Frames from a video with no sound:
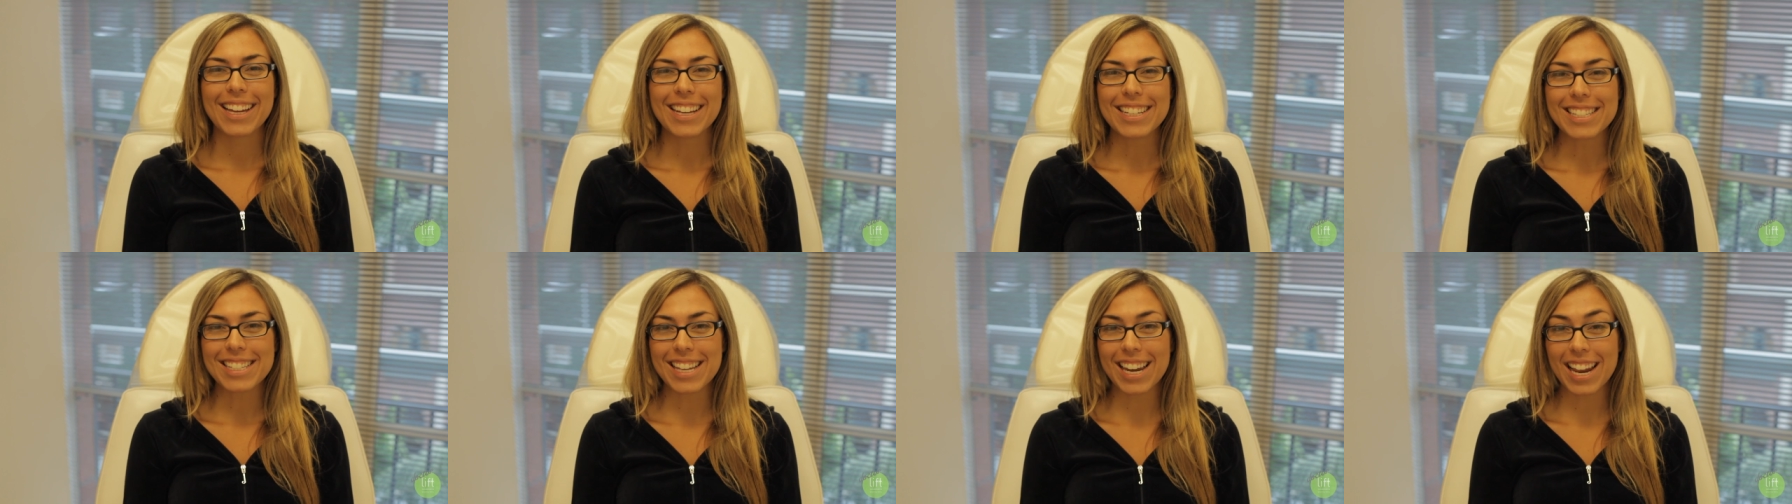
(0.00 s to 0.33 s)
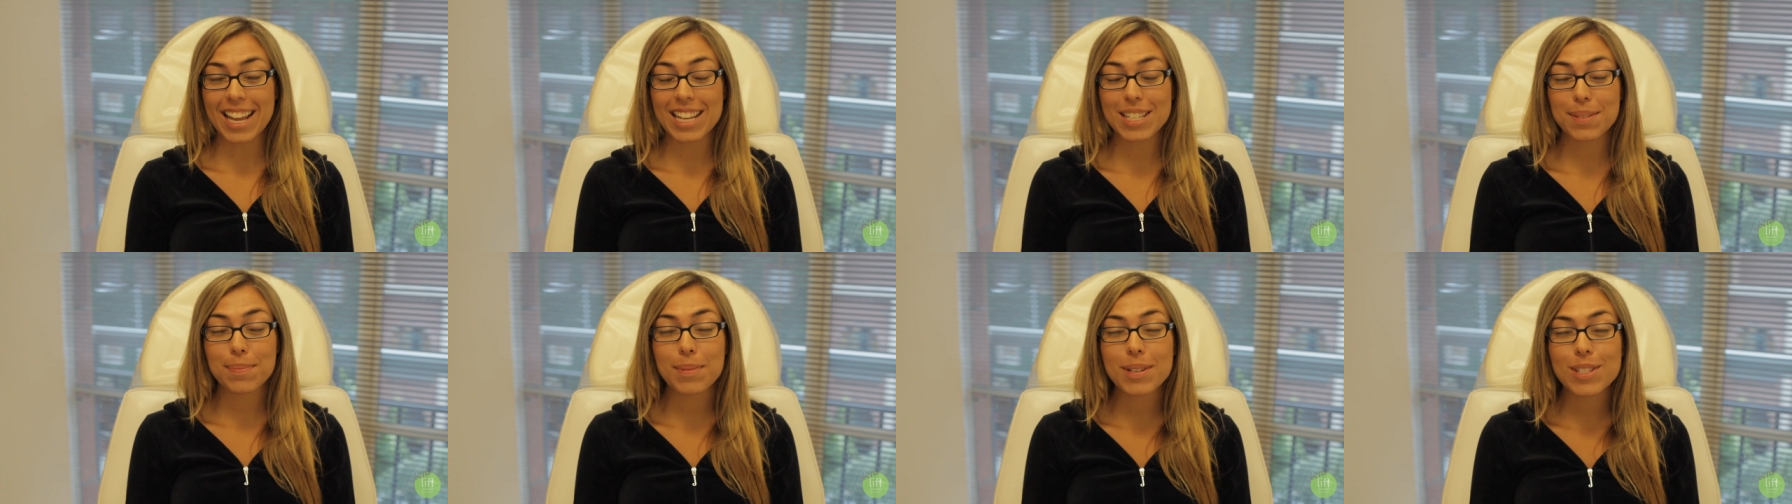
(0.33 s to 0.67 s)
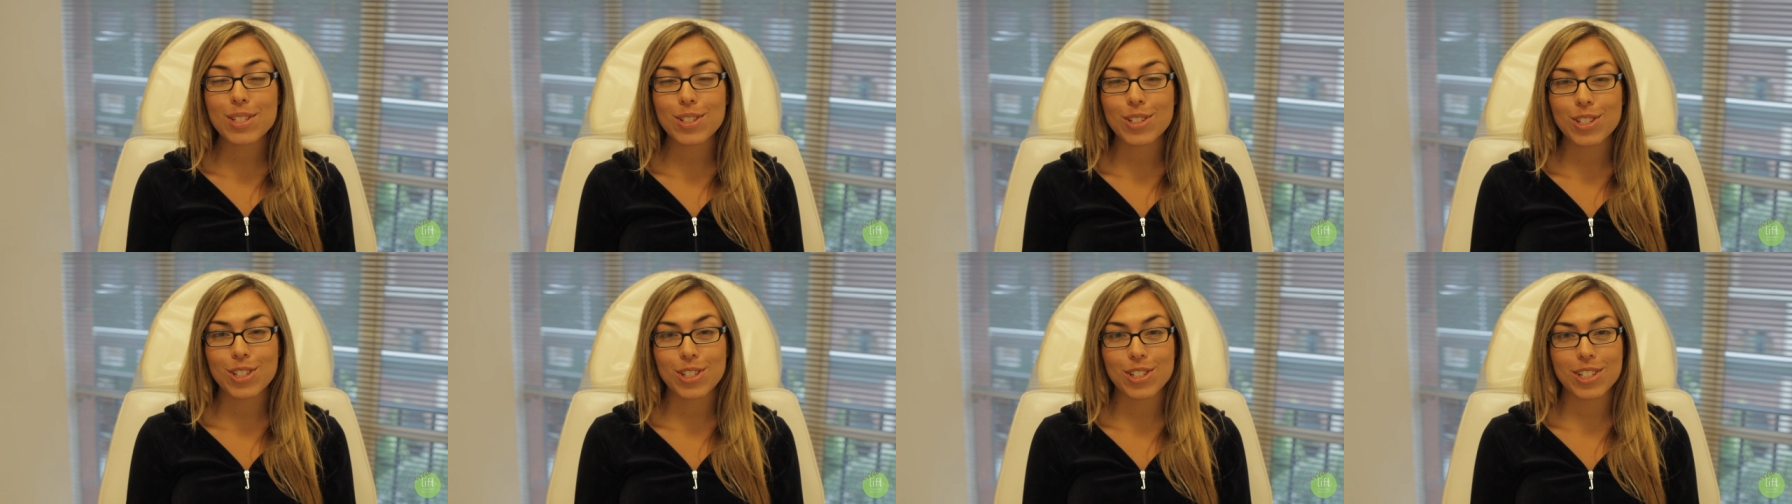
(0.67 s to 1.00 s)
Today is my
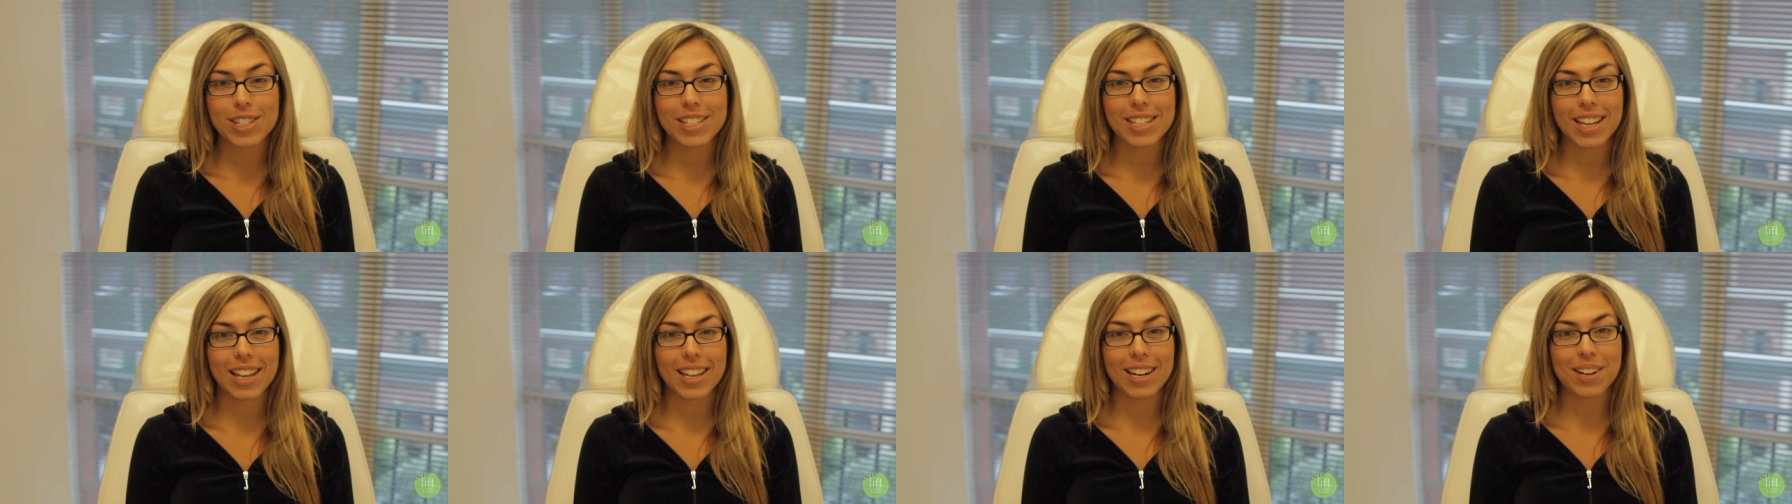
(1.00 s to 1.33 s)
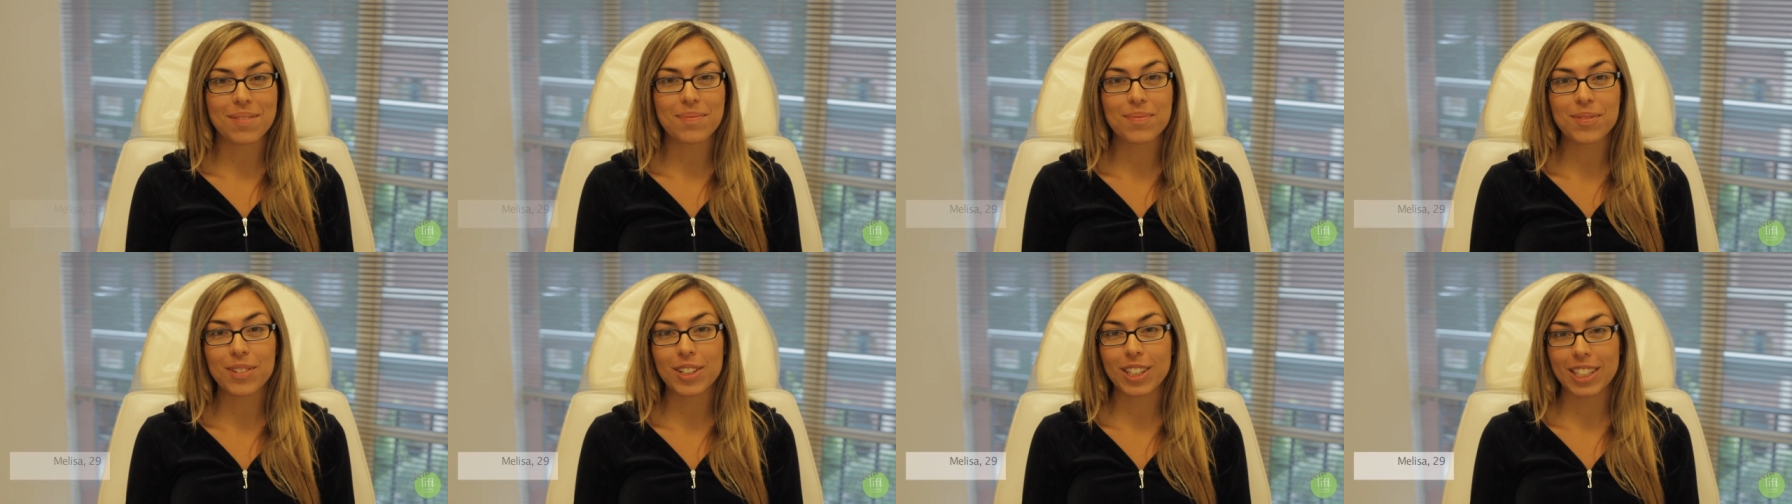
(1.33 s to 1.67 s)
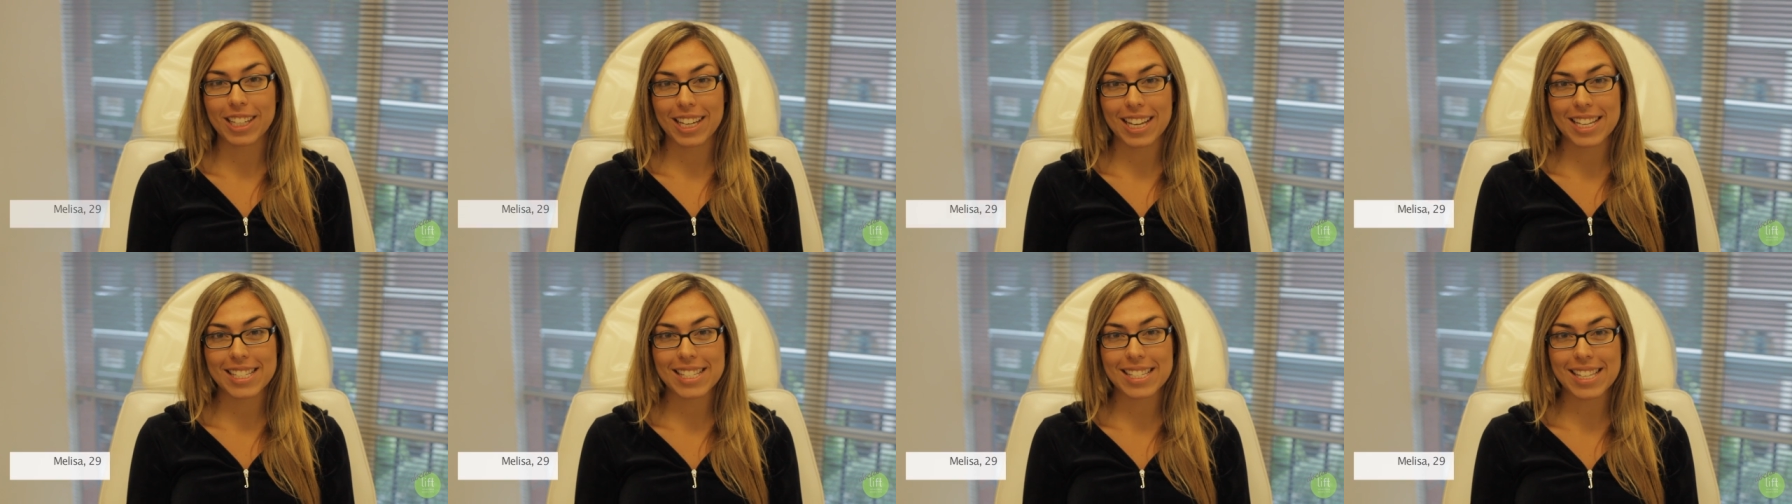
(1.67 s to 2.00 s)
surgery day and I'm
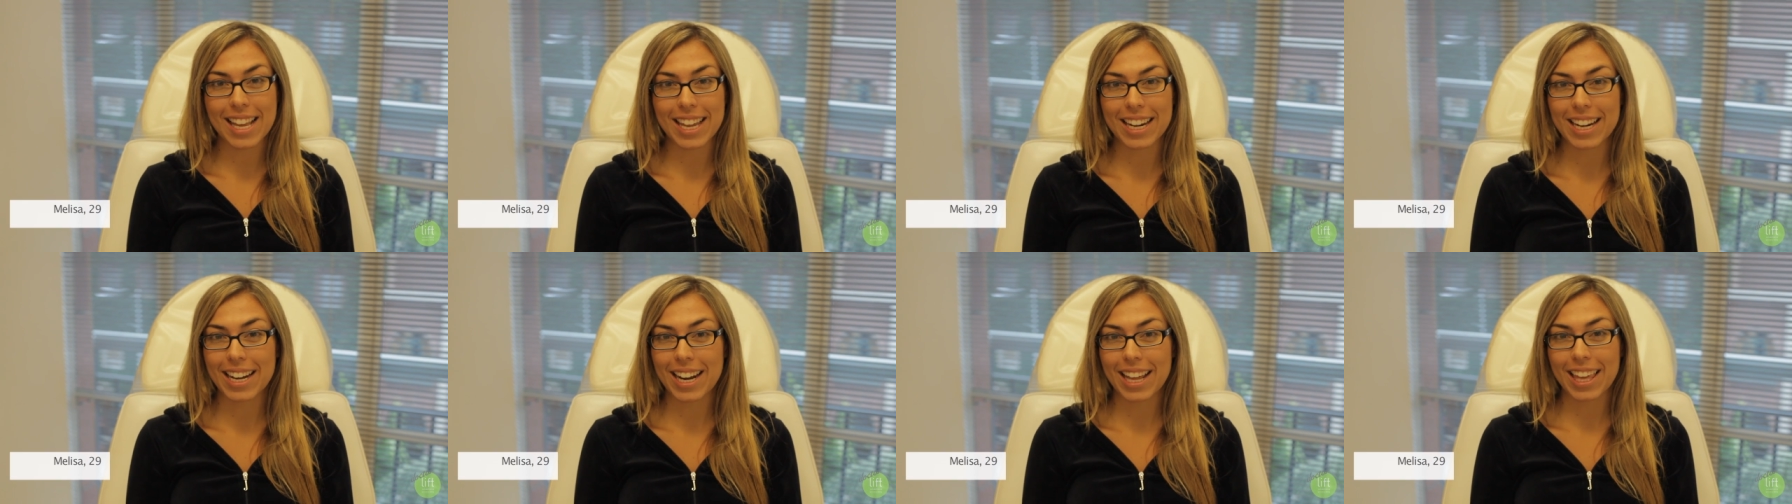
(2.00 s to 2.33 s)
really excited.